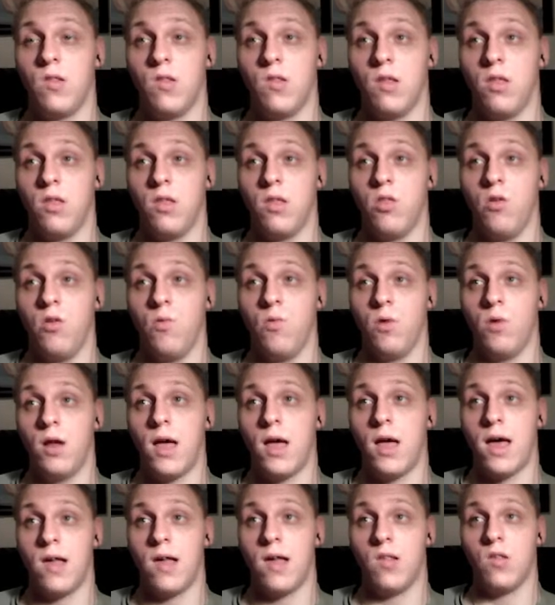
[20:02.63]
that you want to
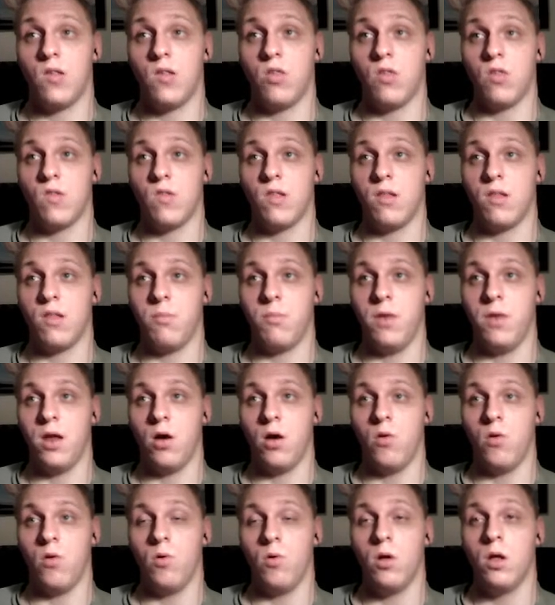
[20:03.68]
ask, just let me
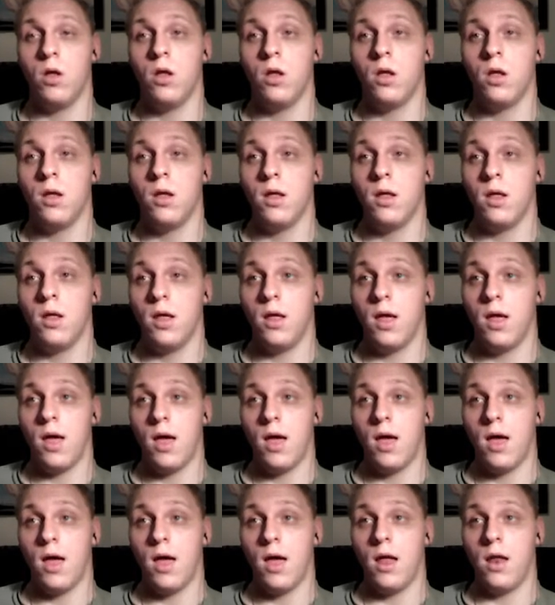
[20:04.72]
know.
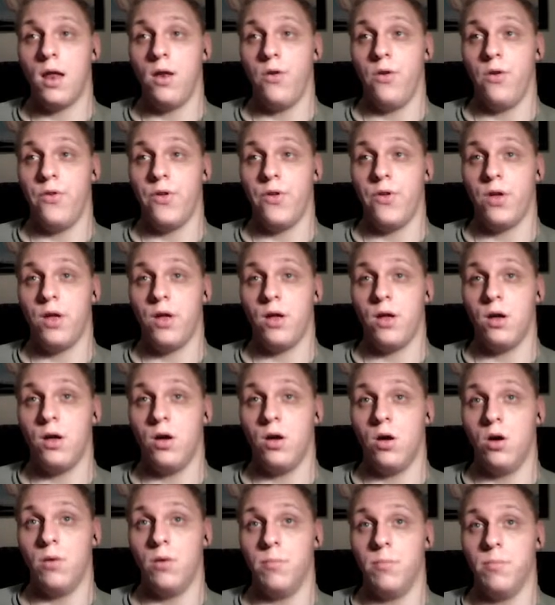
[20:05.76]
And
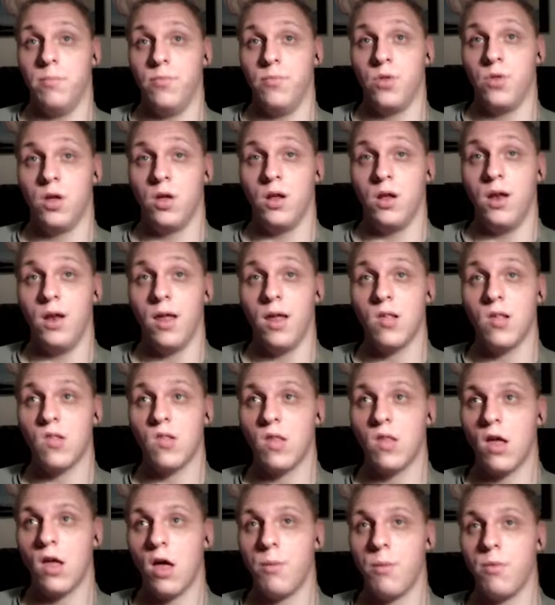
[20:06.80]
next
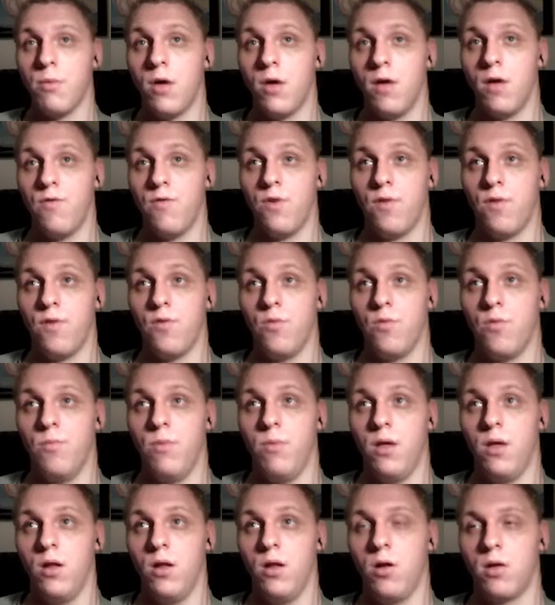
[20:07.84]
time, I think we'll
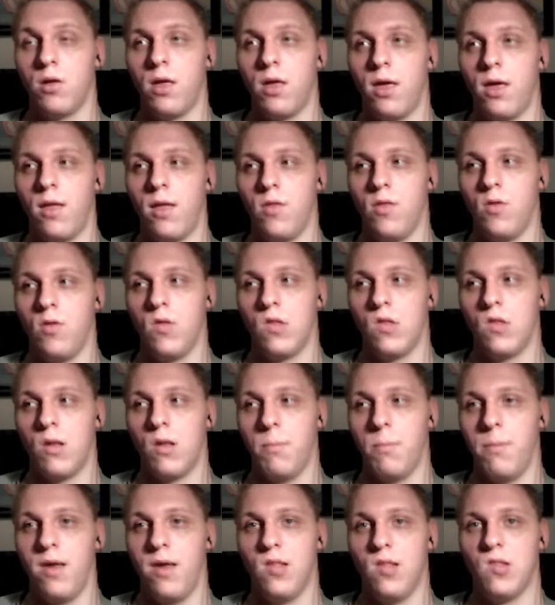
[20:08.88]
be looking into some
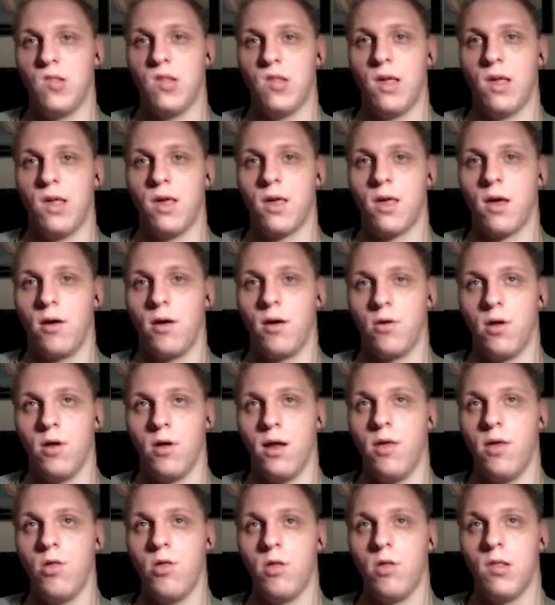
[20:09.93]
basic
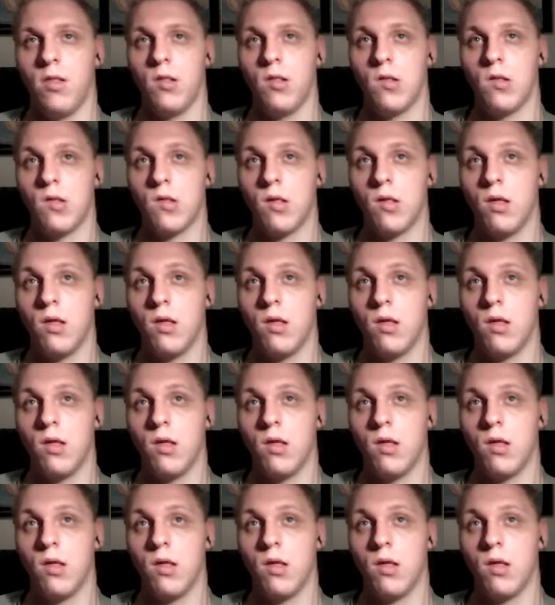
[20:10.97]
calculations.